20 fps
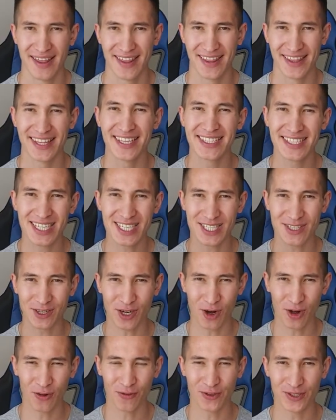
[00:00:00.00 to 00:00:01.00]
This is
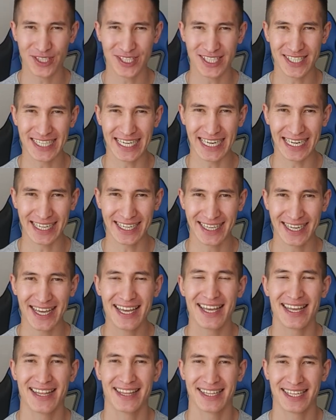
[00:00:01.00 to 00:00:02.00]
all for today.
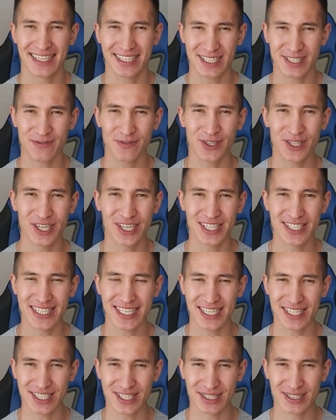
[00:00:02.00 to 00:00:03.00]
Thanks for your
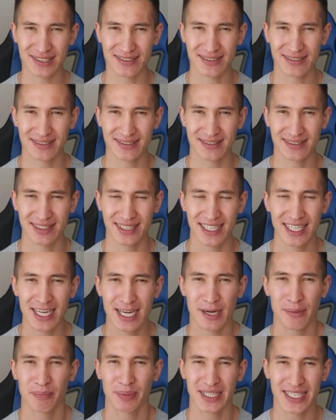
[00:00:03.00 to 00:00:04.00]
attention.
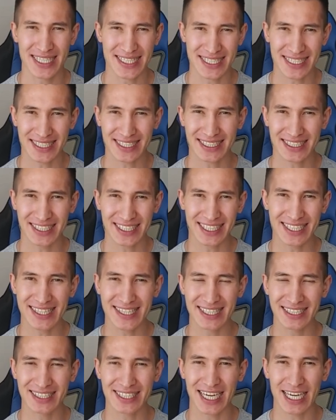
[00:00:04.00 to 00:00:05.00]
Please click
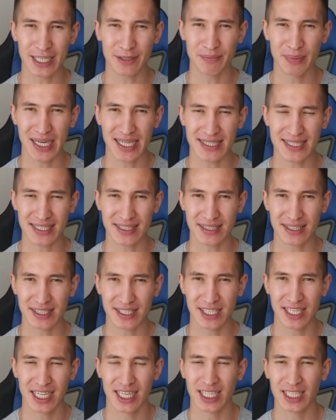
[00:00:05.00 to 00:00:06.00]
the like button,
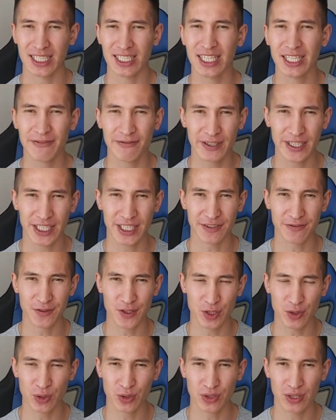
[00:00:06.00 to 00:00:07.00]
leave a
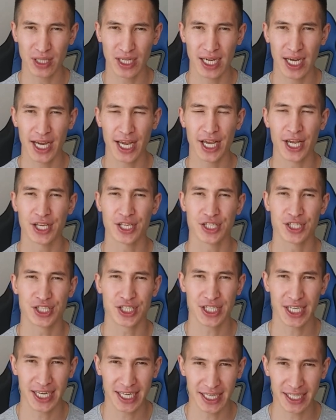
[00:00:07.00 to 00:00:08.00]
review, and
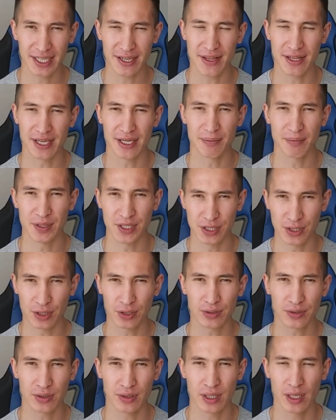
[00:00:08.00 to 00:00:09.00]
share the
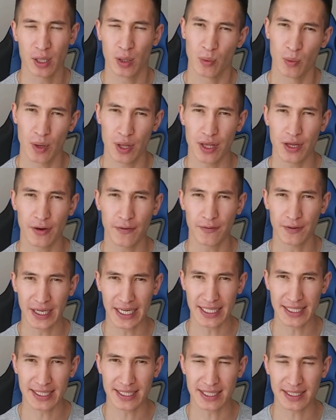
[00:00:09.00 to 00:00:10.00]
episode with your
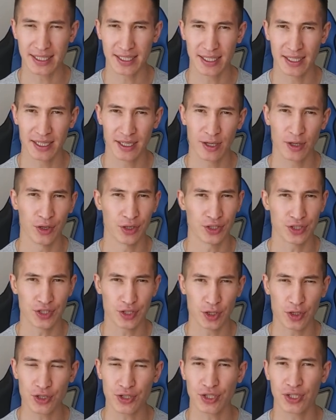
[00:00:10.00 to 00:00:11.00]
friends on
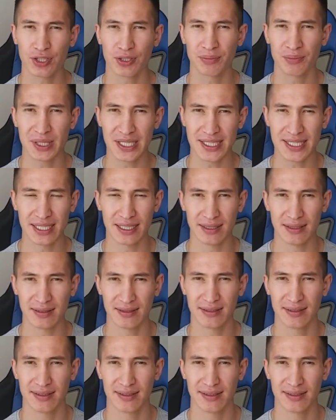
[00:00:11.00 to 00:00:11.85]
social media.